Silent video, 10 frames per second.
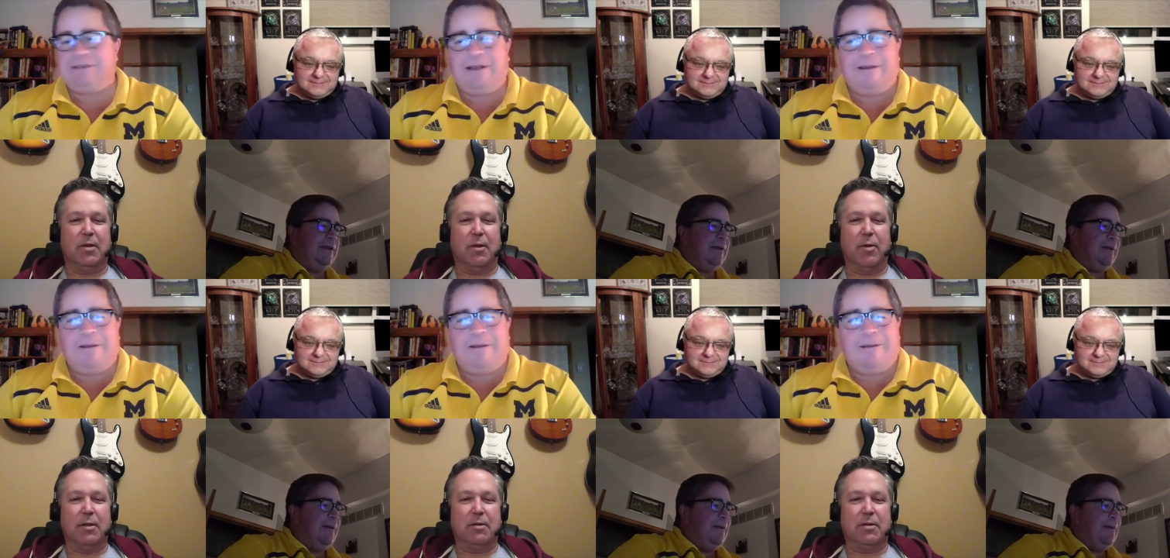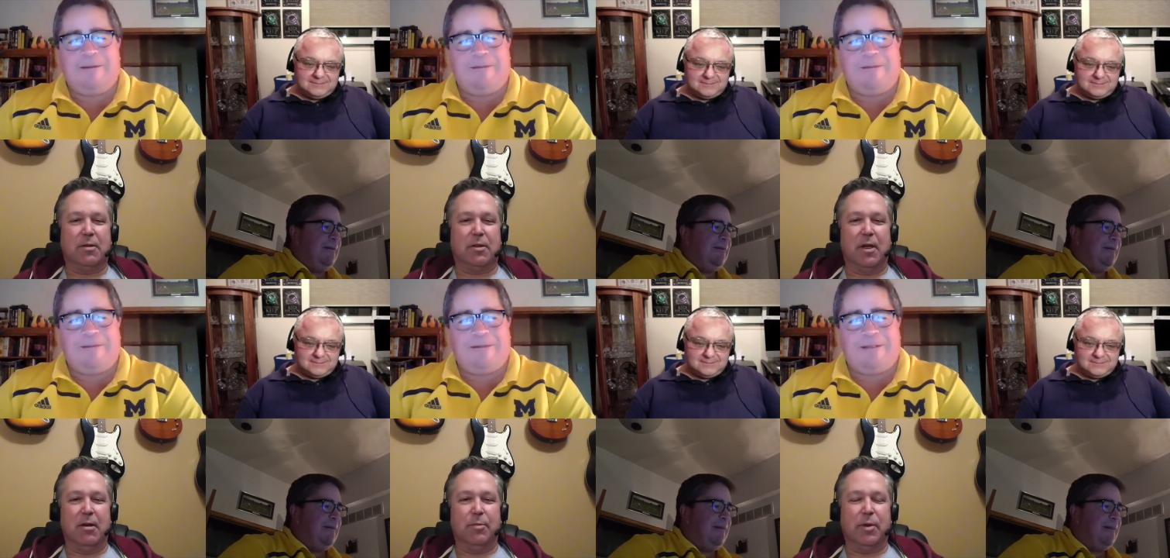Speaker 1: the greatest
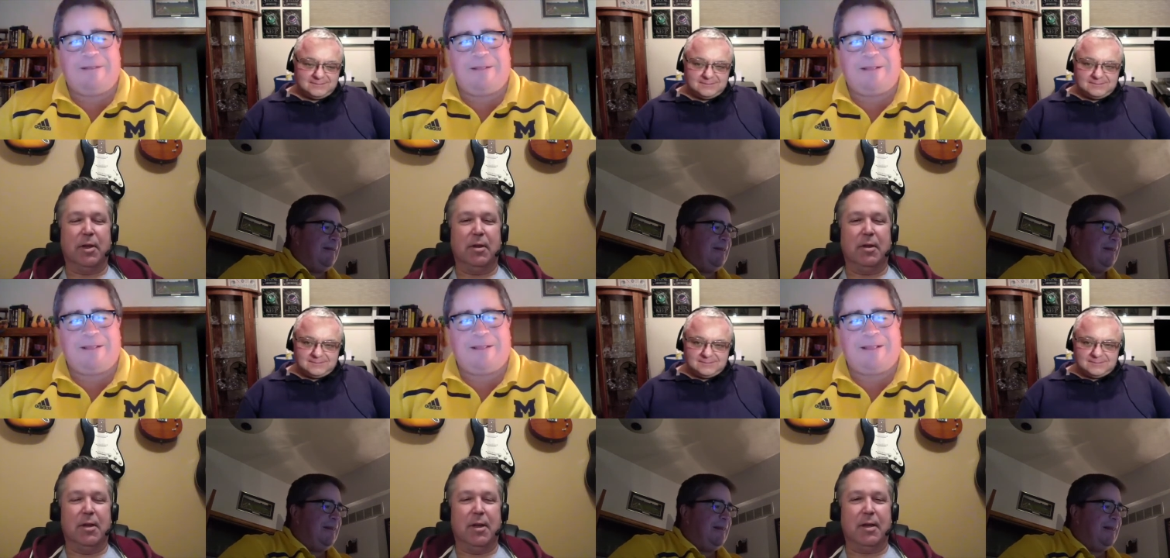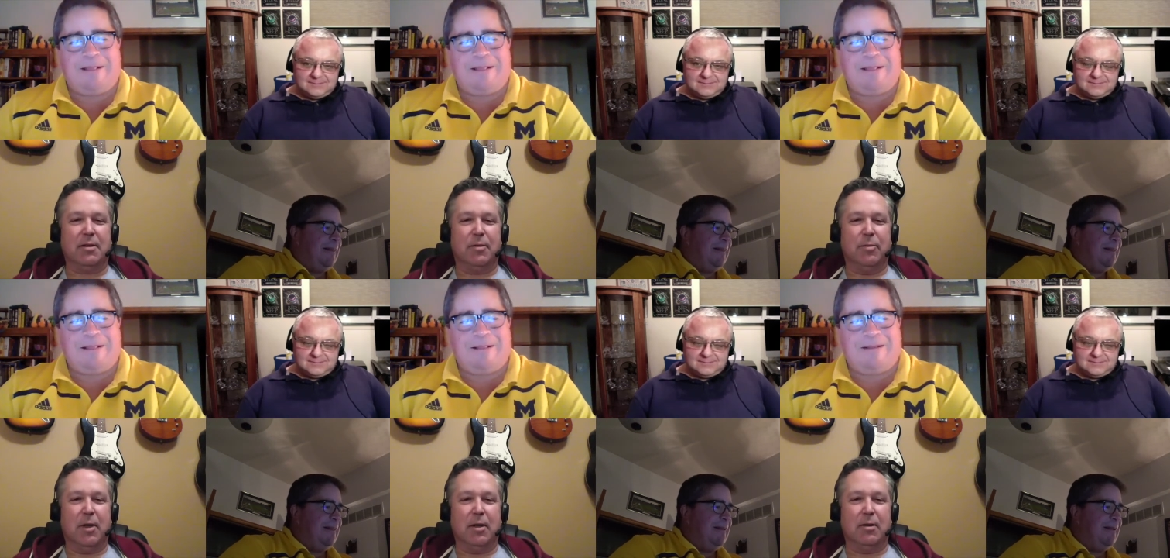singer, but he had some
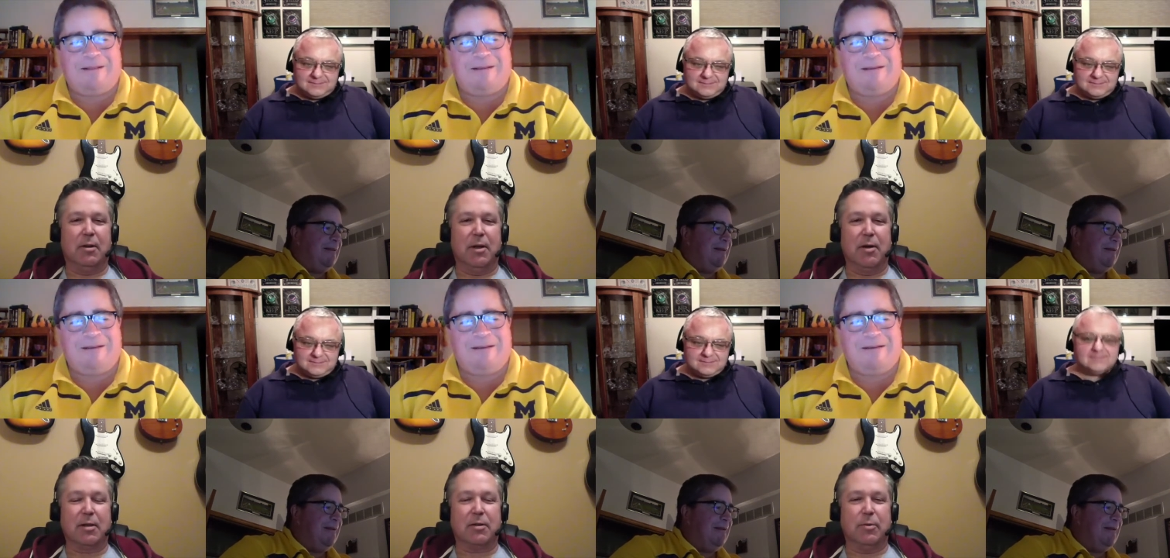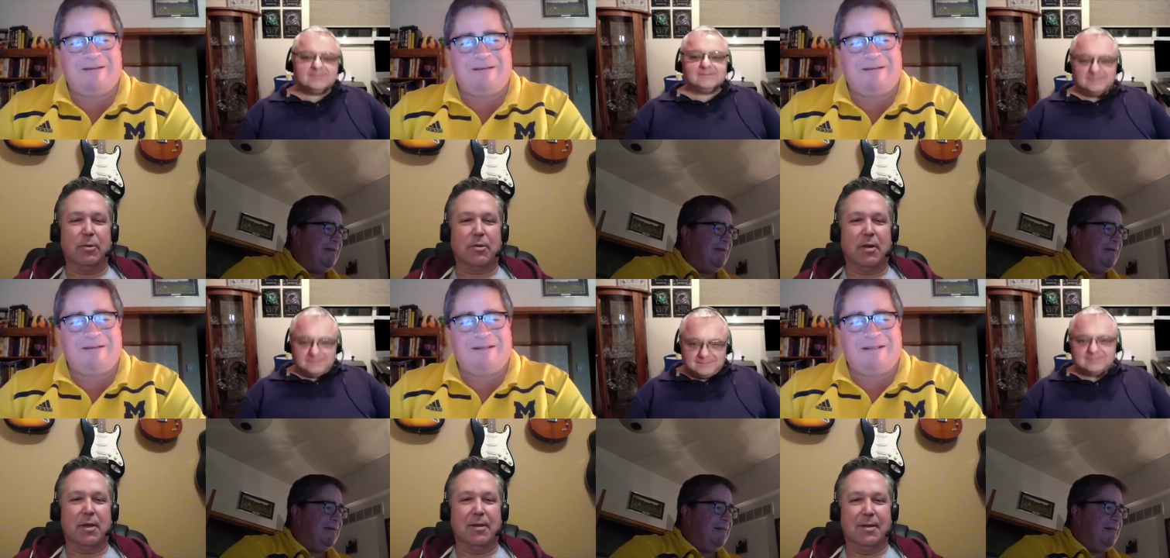uh, good lyrics. It was uh,
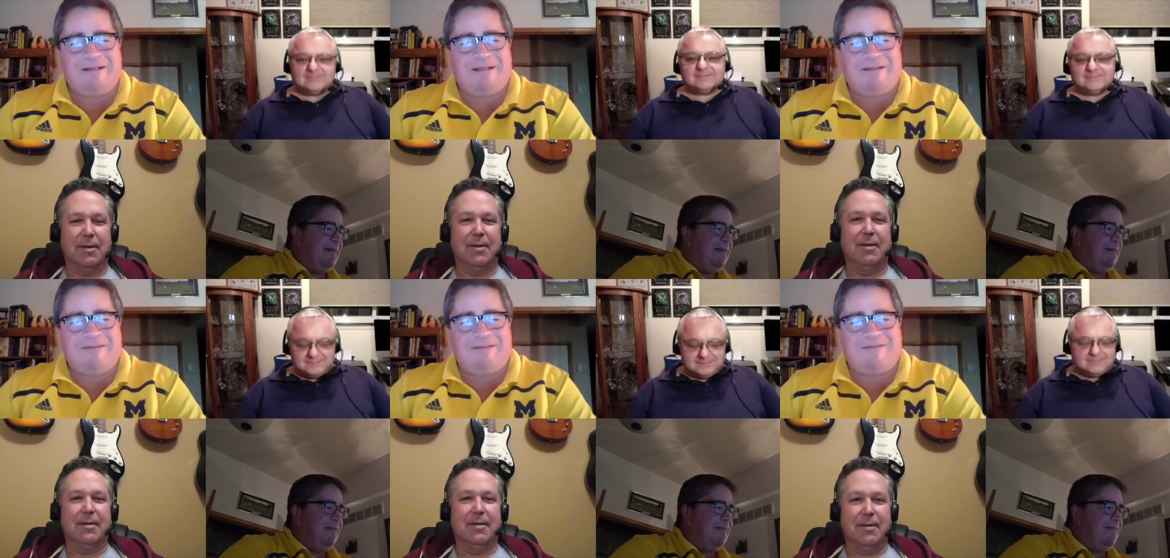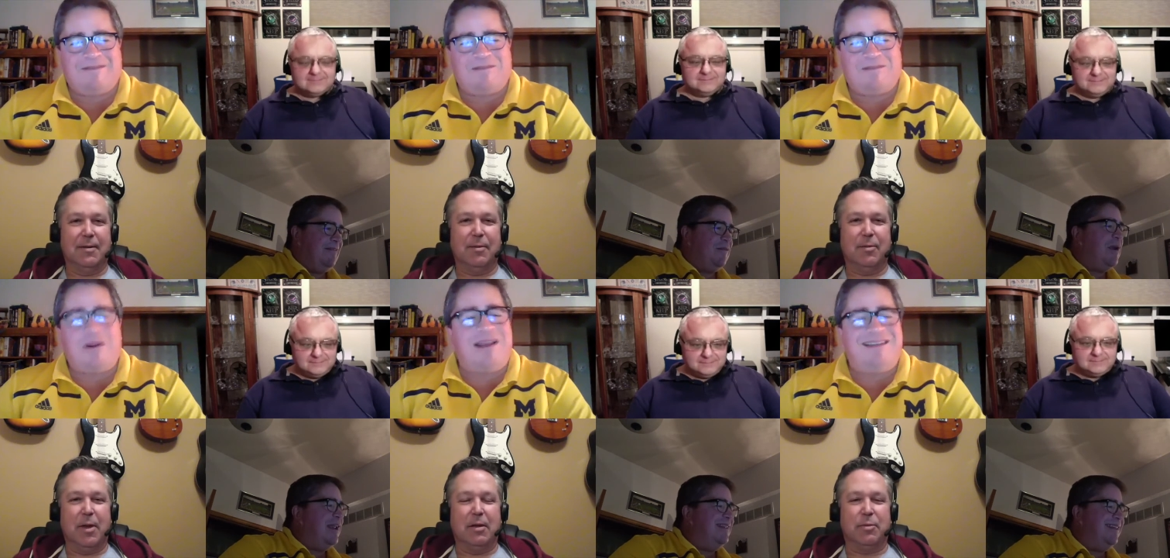mm-hmm. uh,
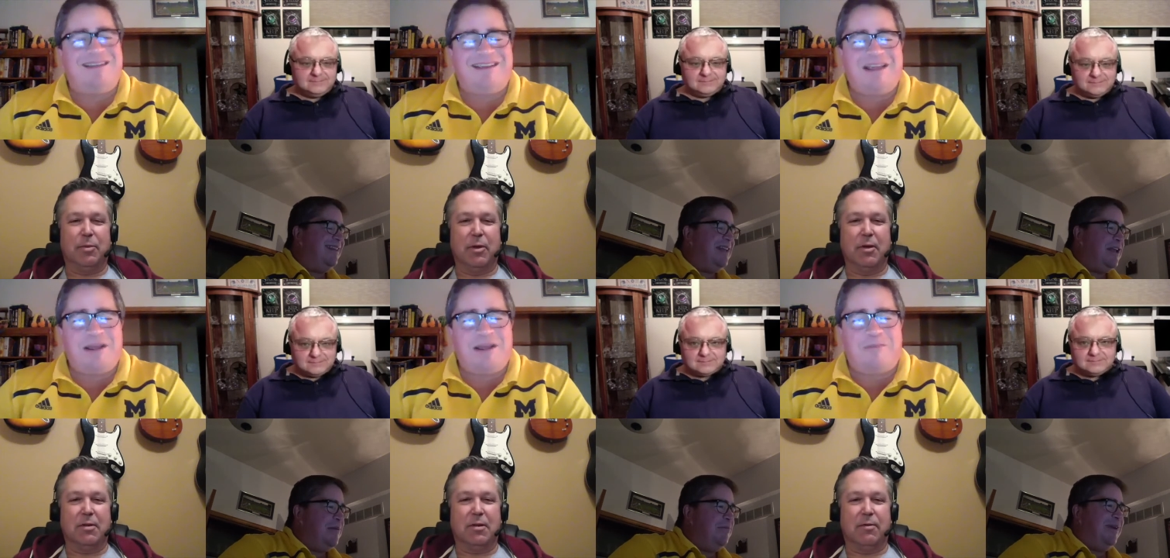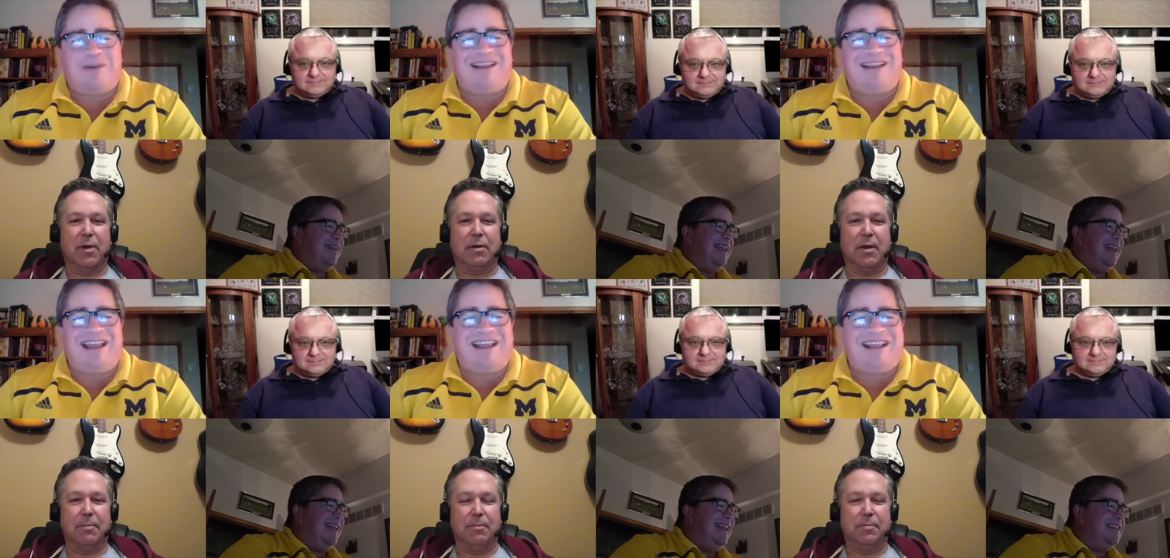right. some pretty good stuff but out there.
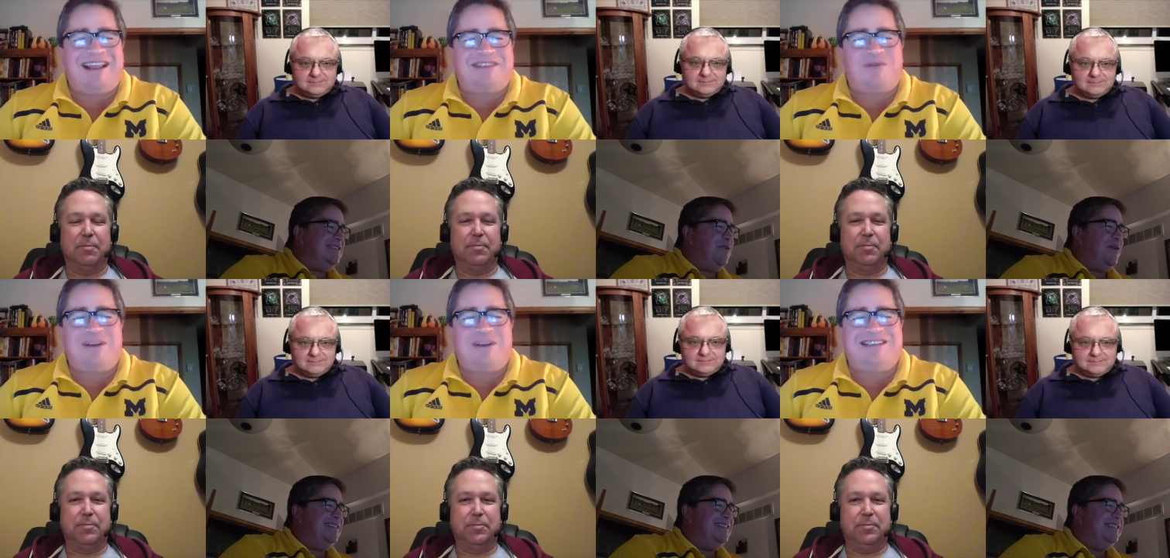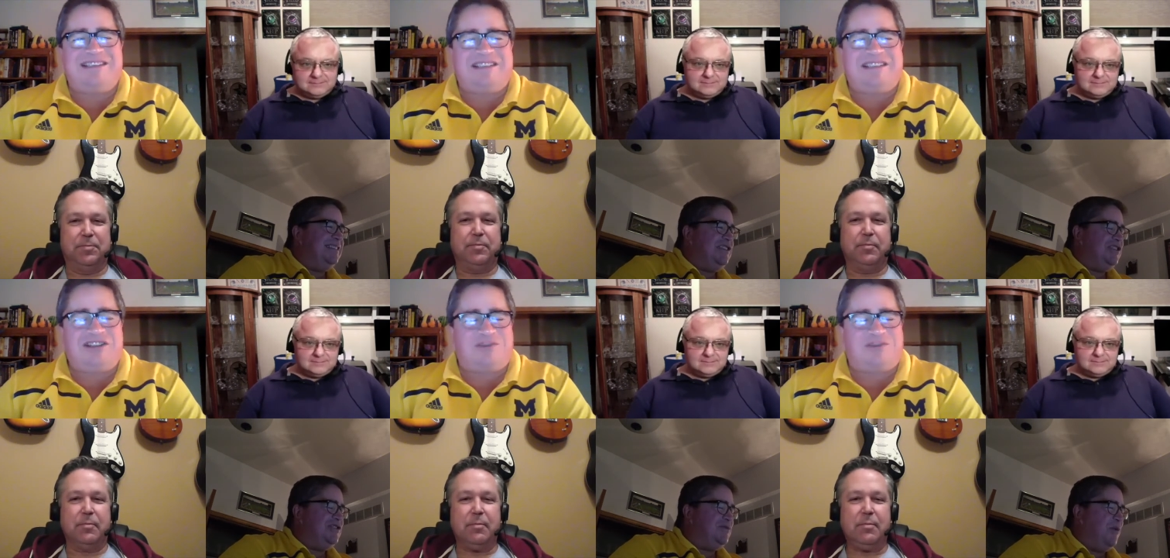
Speaker 2: His voice
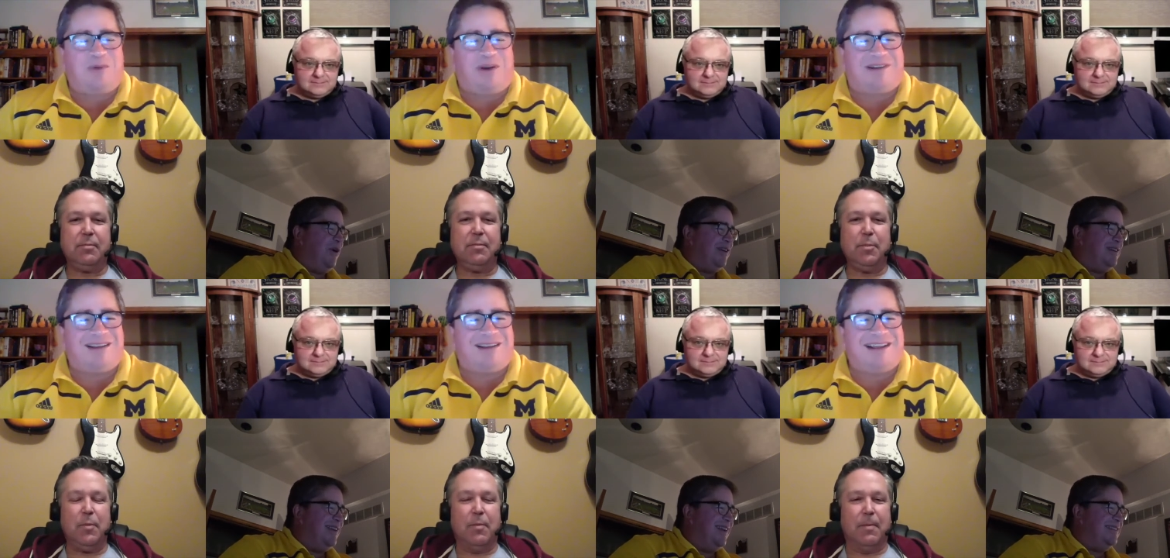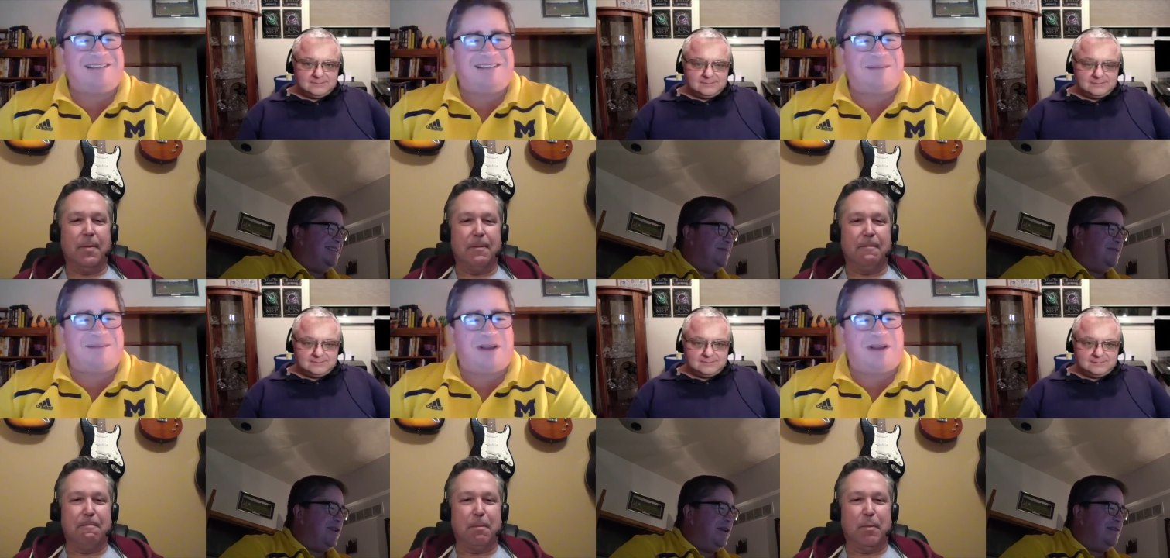just worked in some
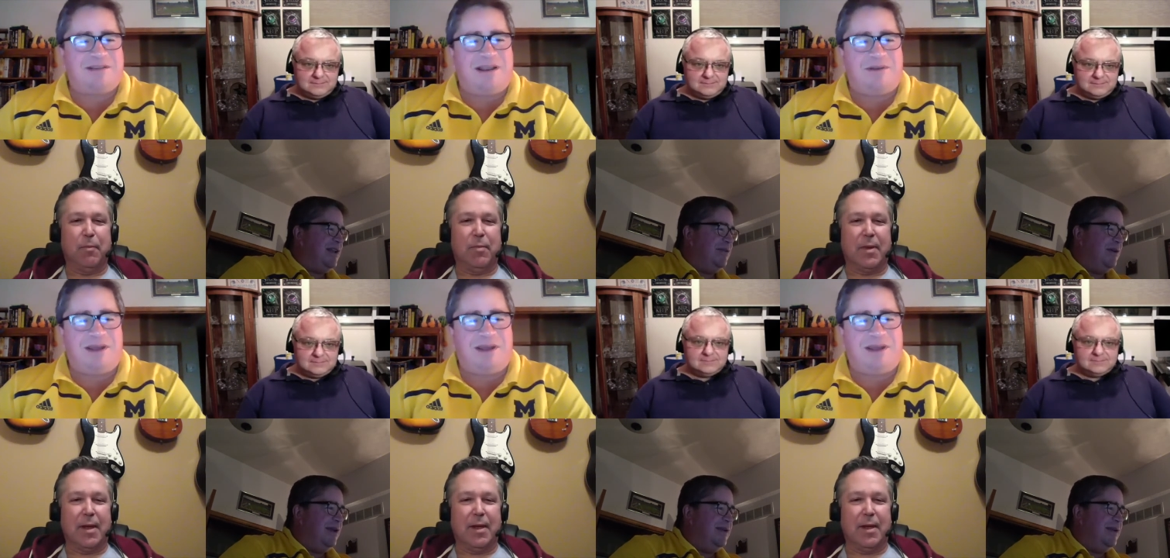songs anyway.